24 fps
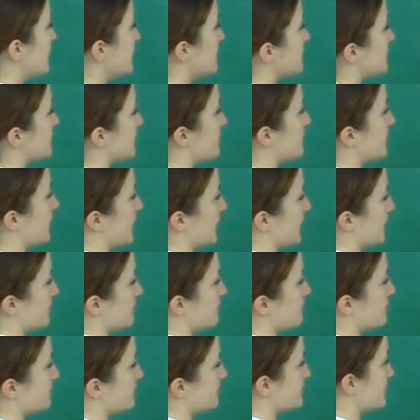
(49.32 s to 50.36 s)
some, like,
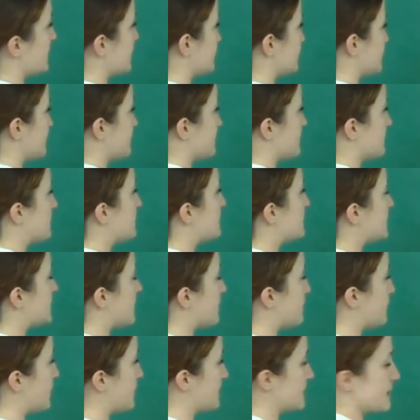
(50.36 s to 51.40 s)

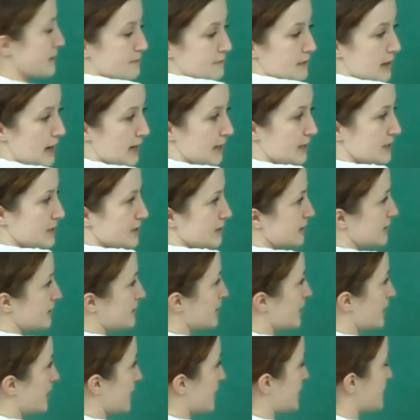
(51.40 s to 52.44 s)
semblance of that. It's a,
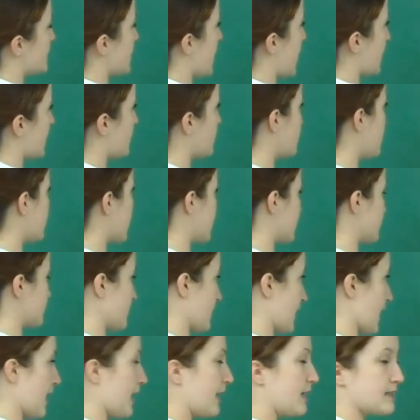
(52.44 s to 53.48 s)
not exact, but that's
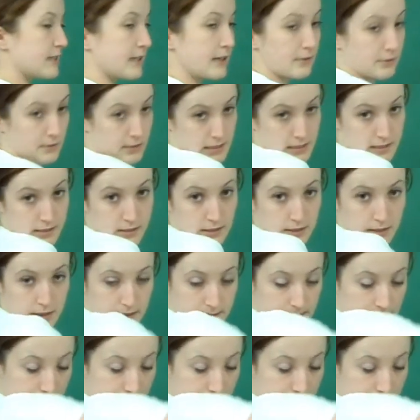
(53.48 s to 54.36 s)
okay, because I don't need to, it